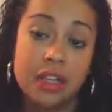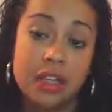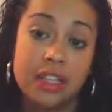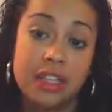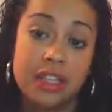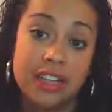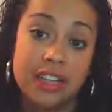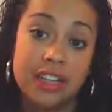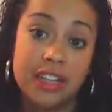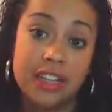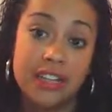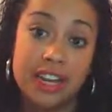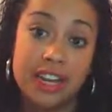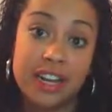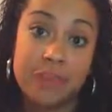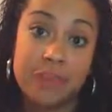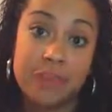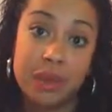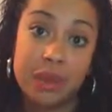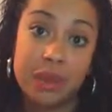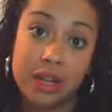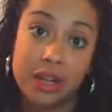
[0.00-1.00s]
since I said
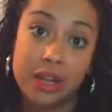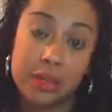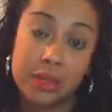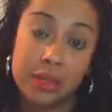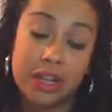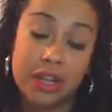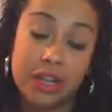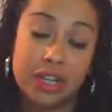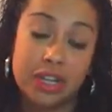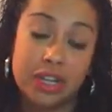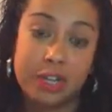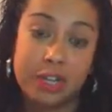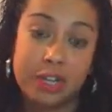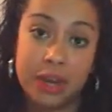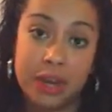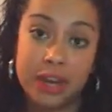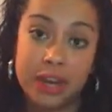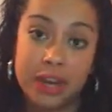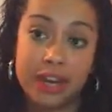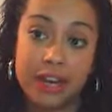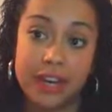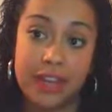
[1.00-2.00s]
I've been going to be
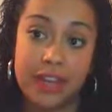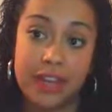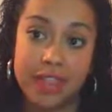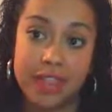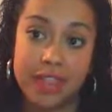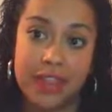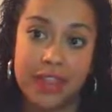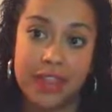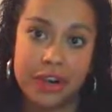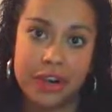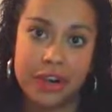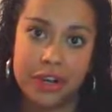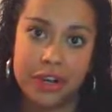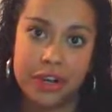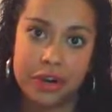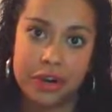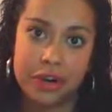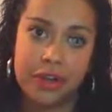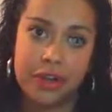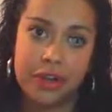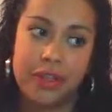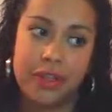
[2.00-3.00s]
transparent, there you
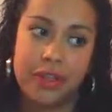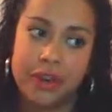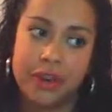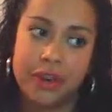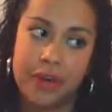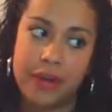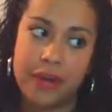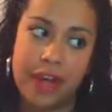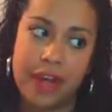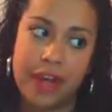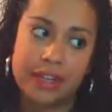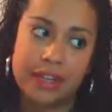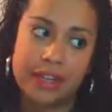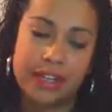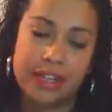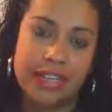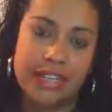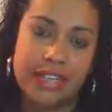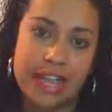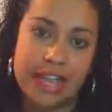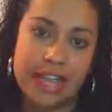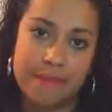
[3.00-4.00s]
go, there you have it.
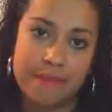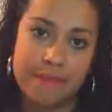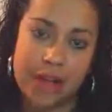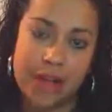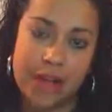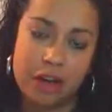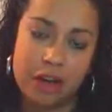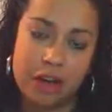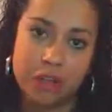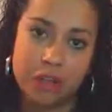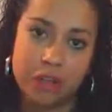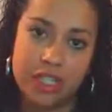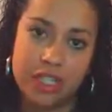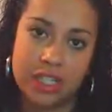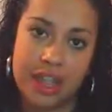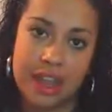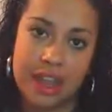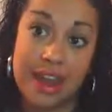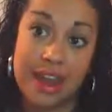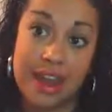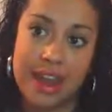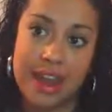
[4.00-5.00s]
10 pounds
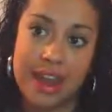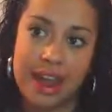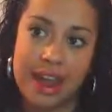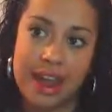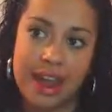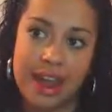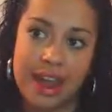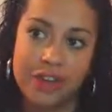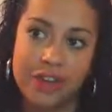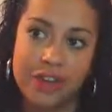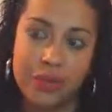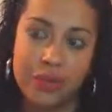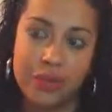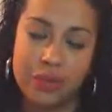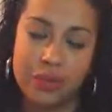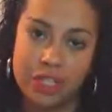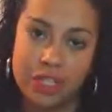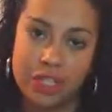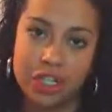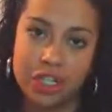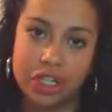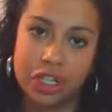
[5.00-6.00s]
I have to
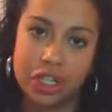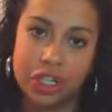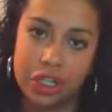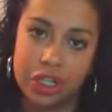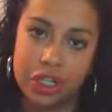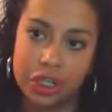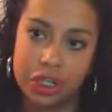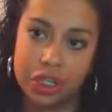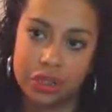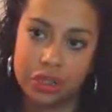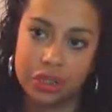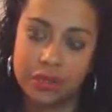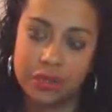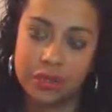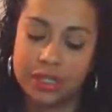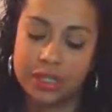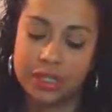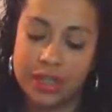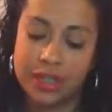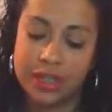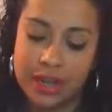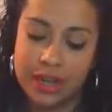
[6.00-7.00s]
restart to
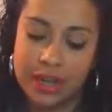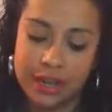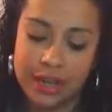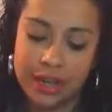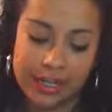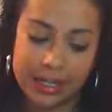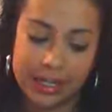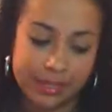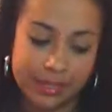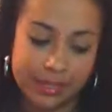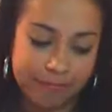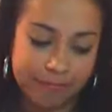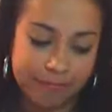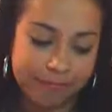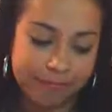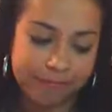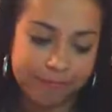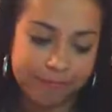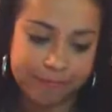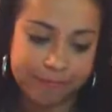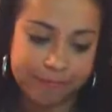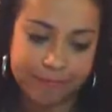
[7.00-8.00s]
lose, and
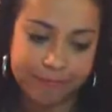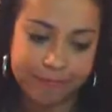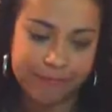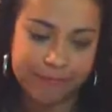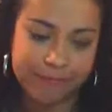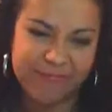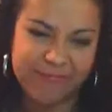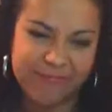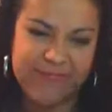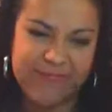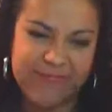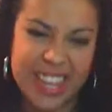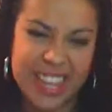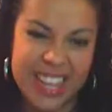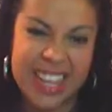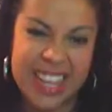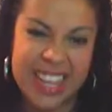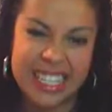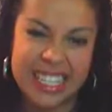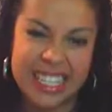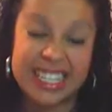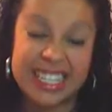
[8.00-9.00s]

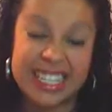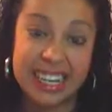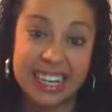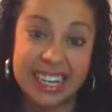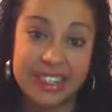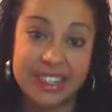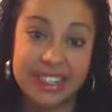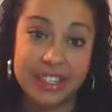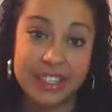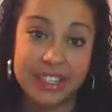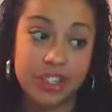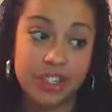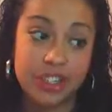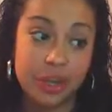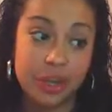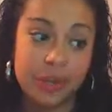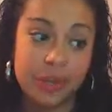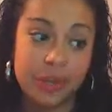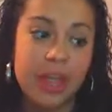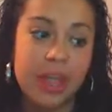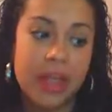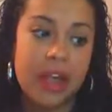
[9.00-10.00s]
it sucks.
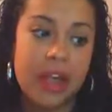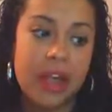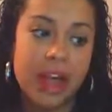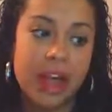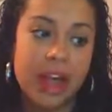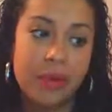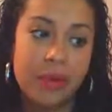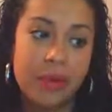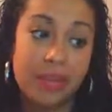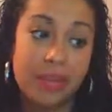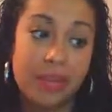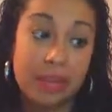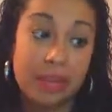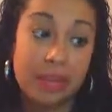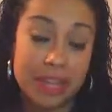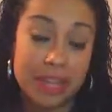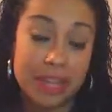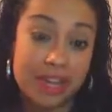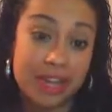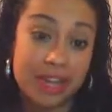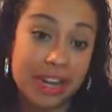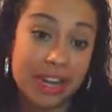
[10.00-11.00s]
So I will
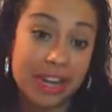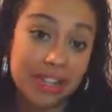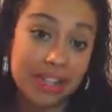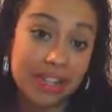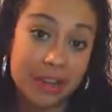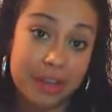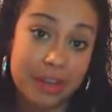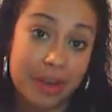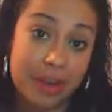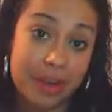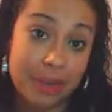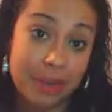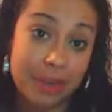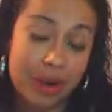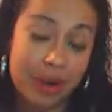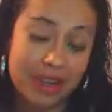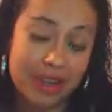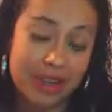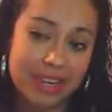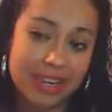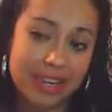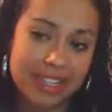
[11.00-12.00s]
update you guys on my
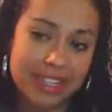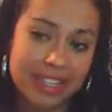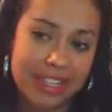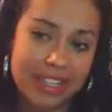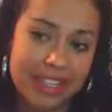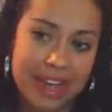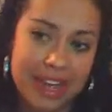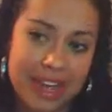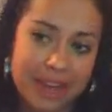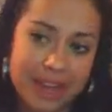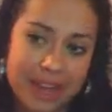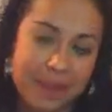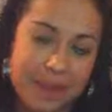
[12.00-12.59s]
progress,